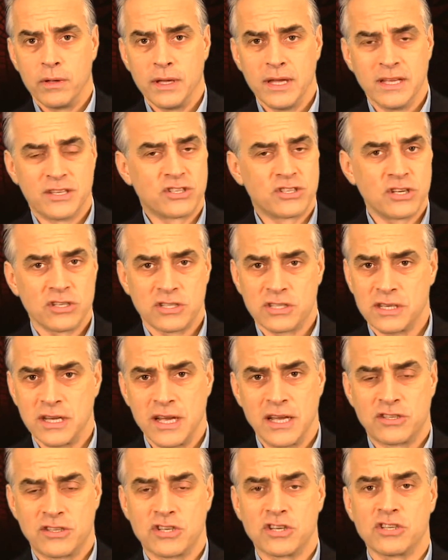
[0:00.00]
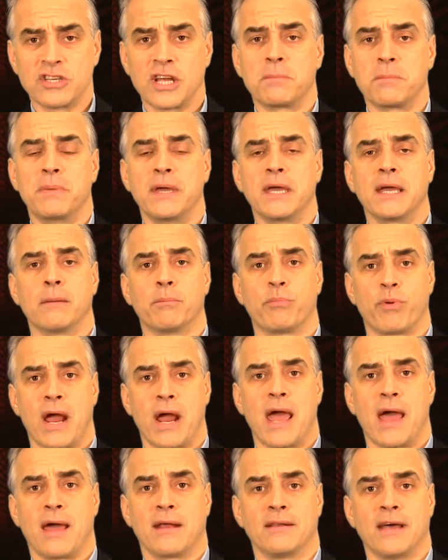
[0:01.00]
it's just like being a
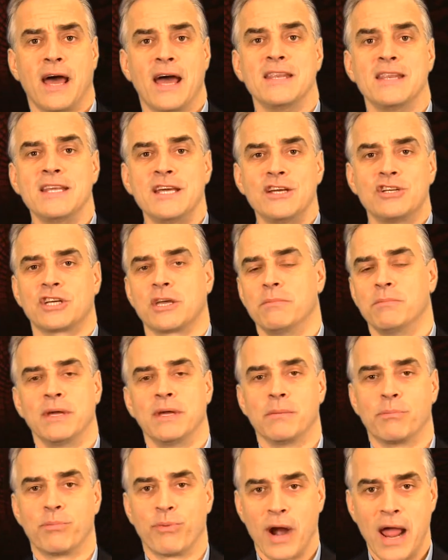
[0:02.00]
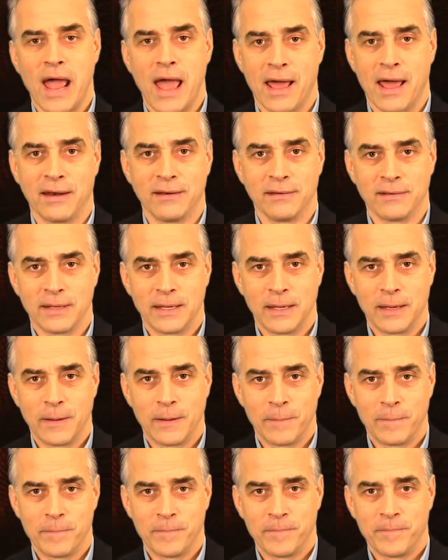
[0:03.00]
brand. A niche can be a brand
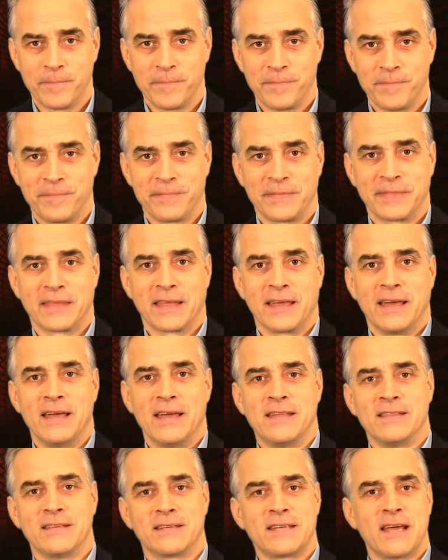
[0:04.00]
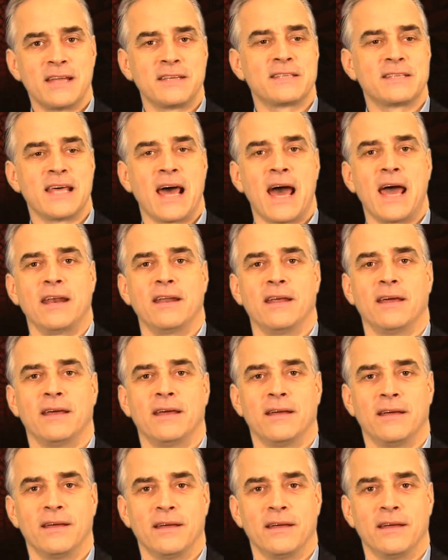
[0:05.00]
in the sense that